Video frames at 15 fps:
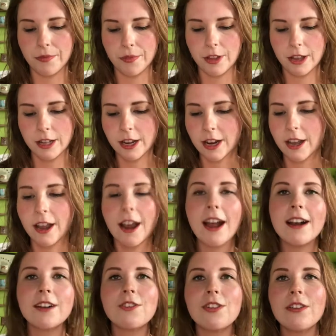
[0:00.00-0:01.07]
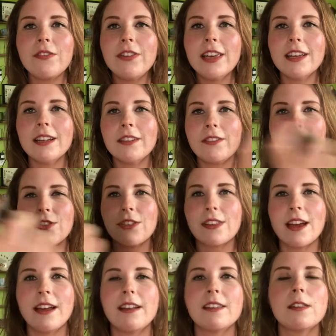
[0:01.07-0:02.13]
clearing your energy field if you just
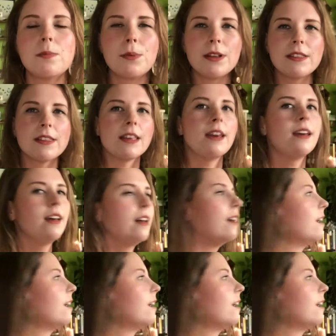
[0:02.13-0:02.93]
kind of spritz it.